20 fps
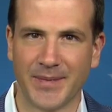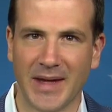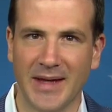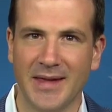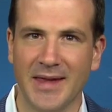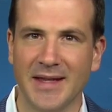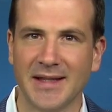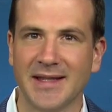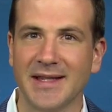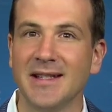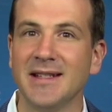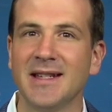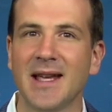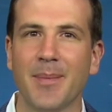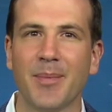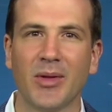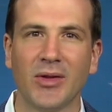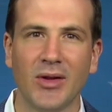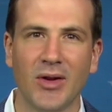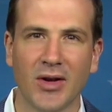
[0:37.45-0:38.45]
In this
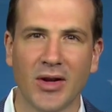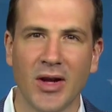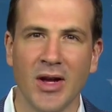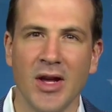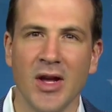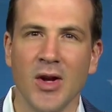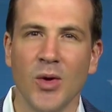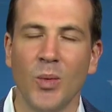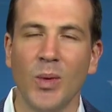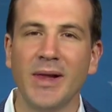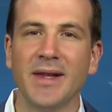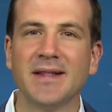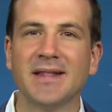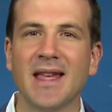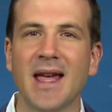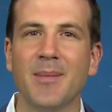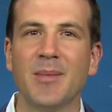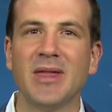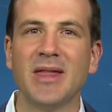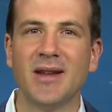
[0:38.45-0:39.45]
in-depth look, we'll
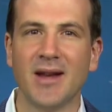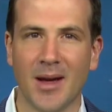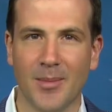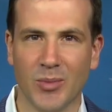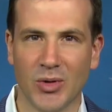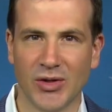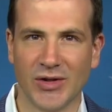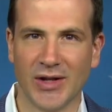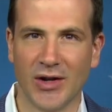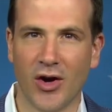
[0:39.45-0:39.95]
examine the numbers